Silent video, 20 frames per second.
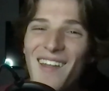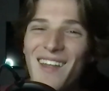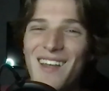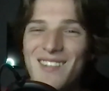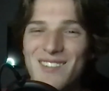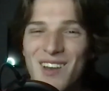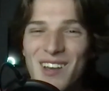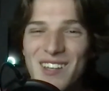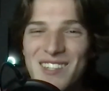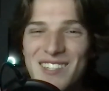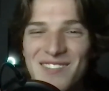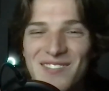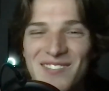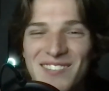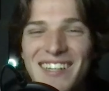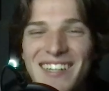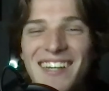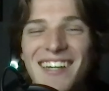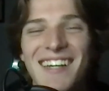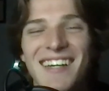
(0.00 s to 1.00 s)
that's awesome.
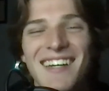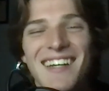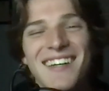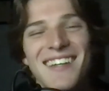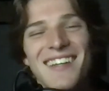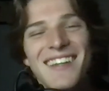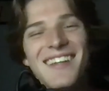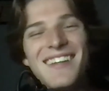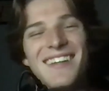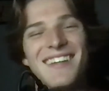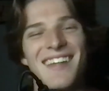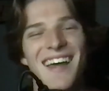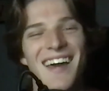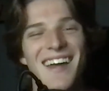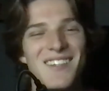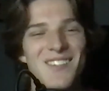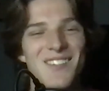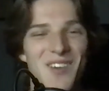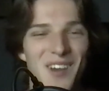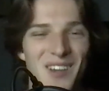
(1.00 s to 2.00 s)
That is
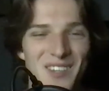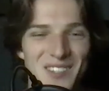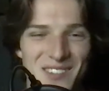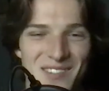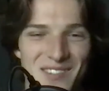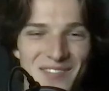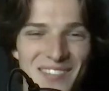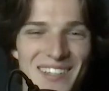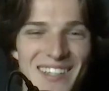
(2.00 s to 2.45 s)
awesome.